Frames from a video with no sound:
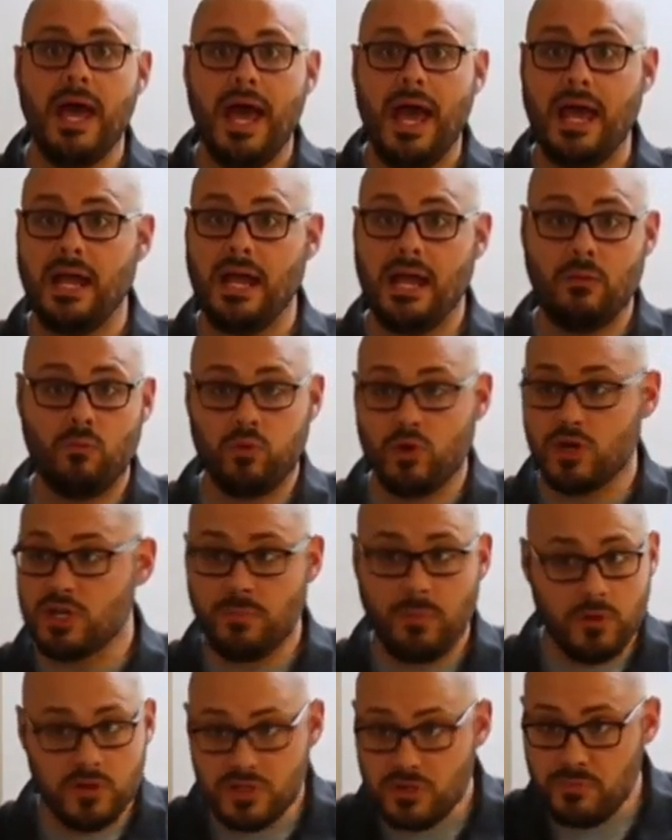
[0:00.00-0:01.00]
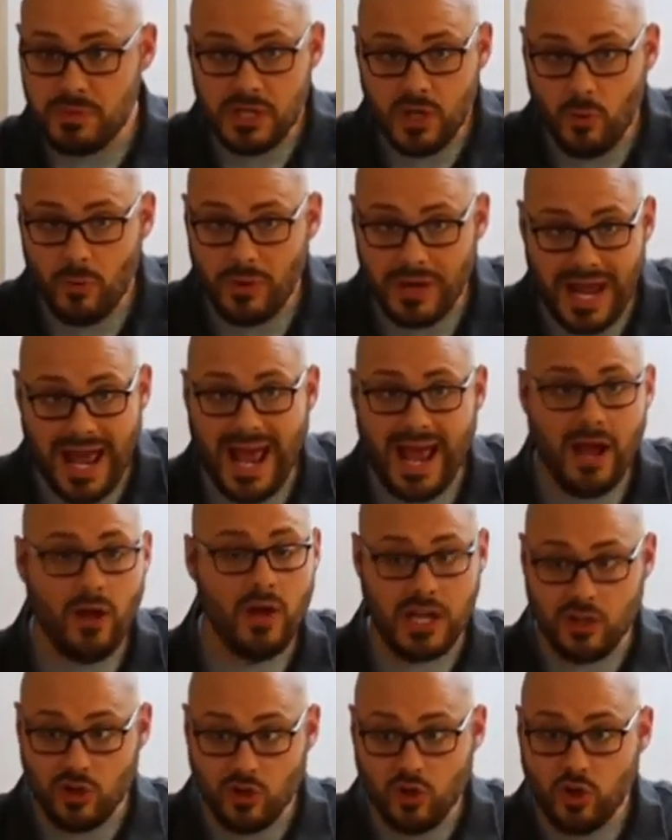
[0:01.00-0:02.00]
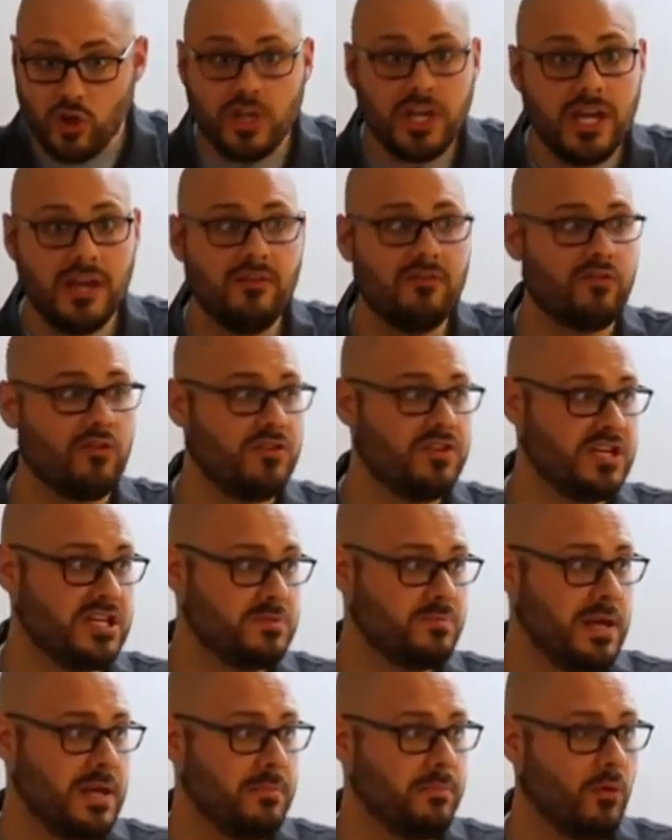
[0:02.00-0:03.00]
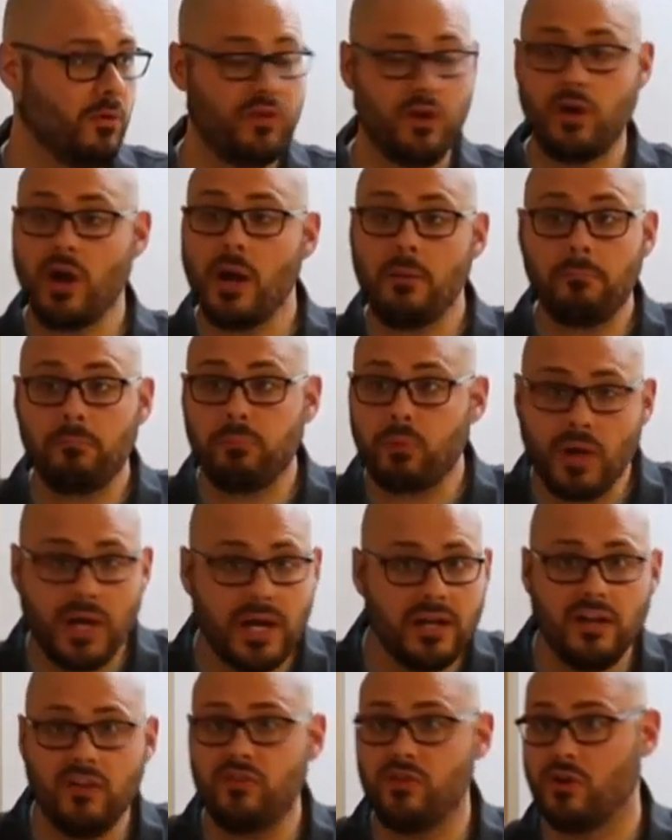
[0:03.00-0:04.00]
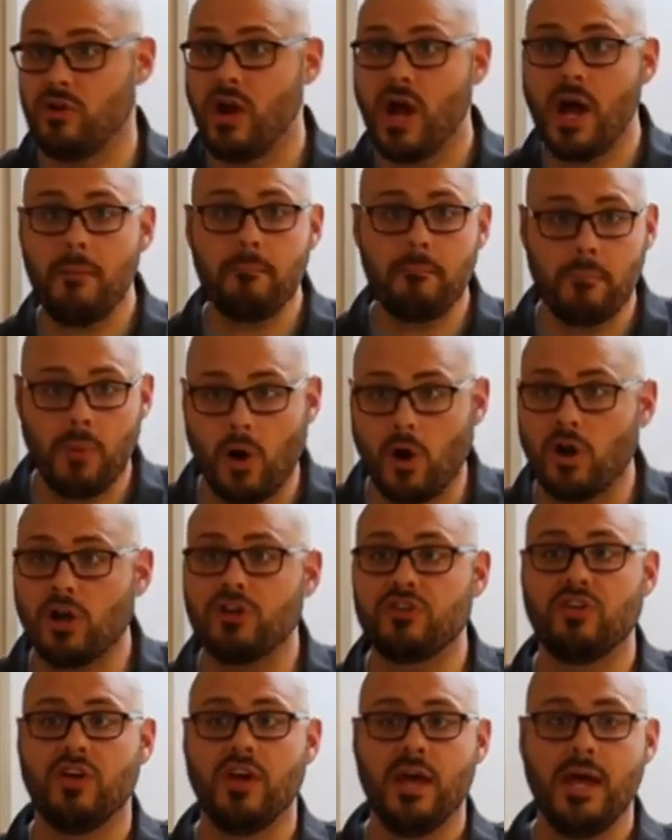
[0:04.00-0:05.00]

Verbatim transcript: And, and we're supposed to be going out and looking for these people. Right. They're not branded. They're not marked.